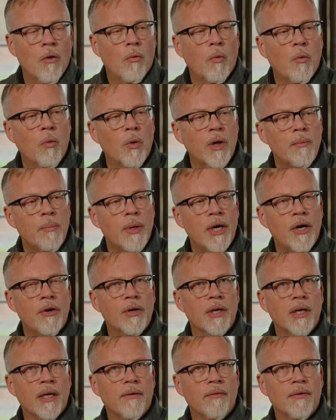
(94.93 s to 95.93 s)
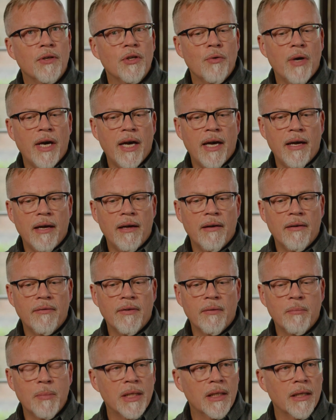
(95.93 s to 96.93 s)
What about if you have a
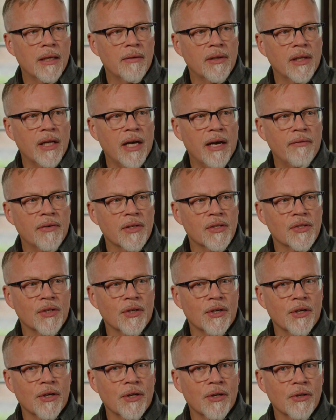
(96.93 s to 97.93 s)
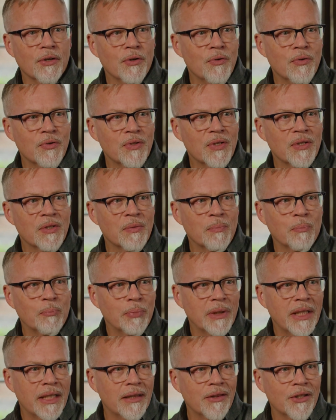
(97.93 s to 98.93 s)
mid-level officer who's
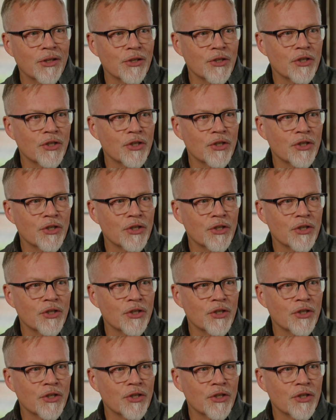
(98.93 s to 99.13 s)
split their